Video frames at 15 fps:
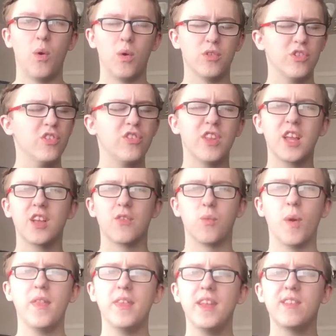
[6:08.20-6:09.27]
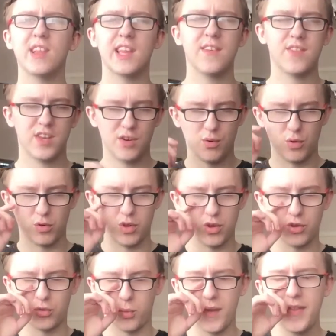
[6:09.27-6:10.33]
just think of when these 11-year-old
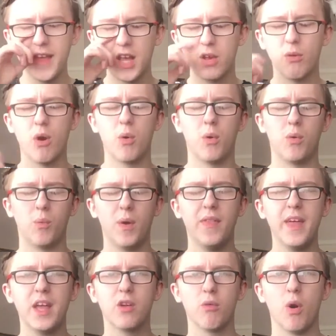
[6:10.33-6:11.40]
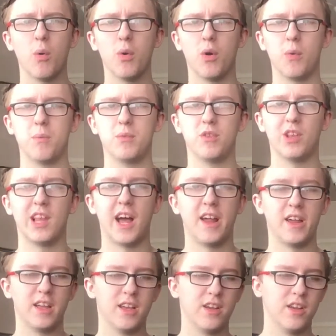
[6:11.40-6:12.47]
girls, when they grow up to,
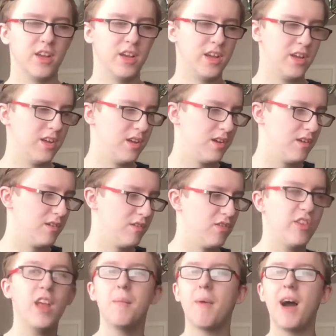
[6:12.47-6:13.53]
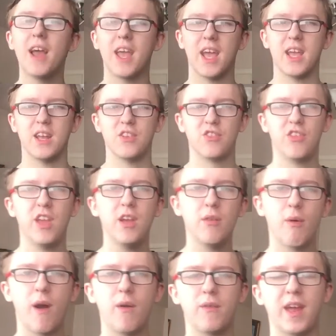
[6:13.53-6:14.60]
like, say my age, say
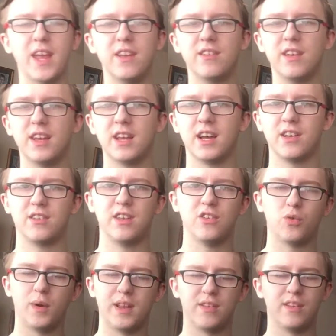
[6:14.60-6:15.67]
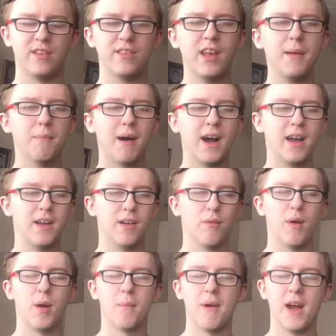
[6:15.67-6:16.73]
around 18, 19, 20,
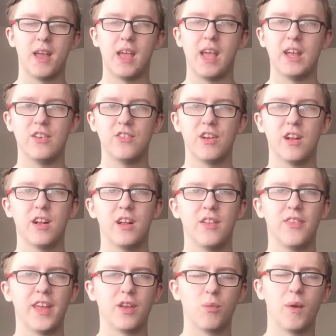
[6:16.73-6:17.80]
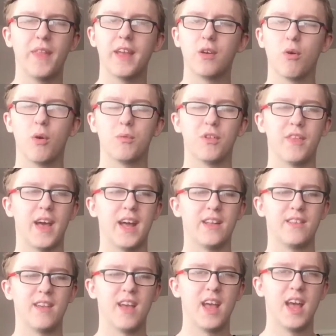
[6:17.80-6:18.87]
around my age, when they grow up to
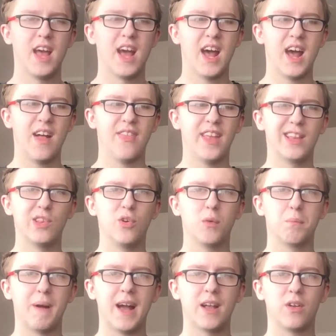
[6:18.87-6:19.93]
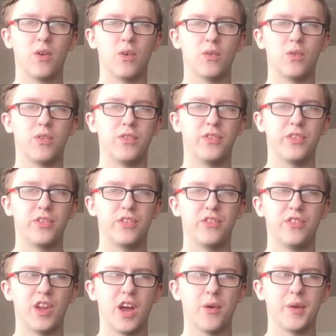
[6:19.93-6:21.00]
that, and they look back on
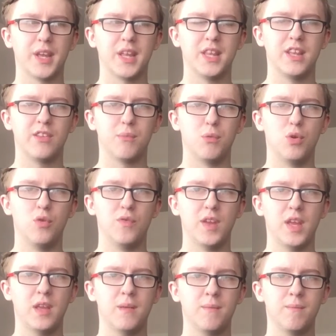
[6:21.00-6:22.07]
starring in this movie,